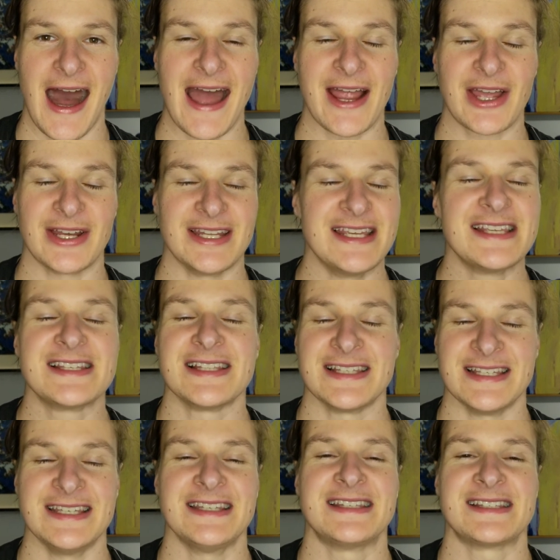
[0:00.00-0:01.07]
I could
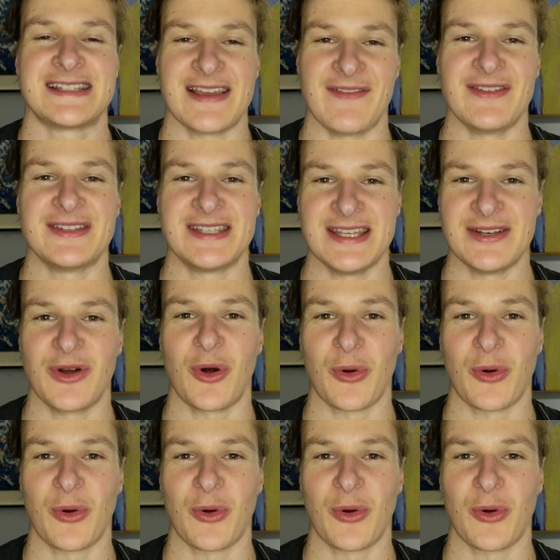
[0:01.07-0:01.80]
easily eat 17